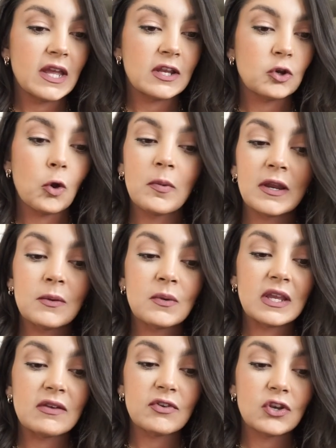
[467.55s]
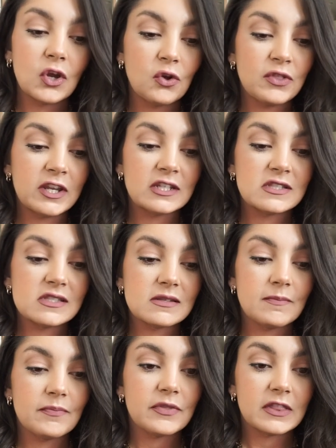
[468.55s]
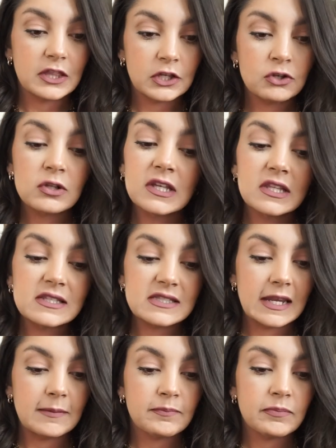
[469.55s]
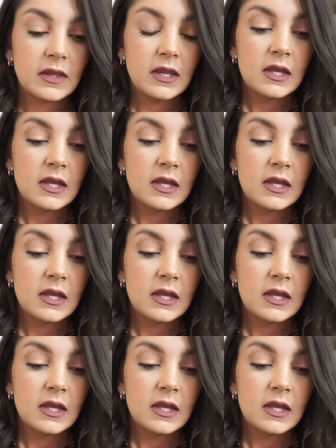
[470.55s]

and nobody would even know that it's literally the same.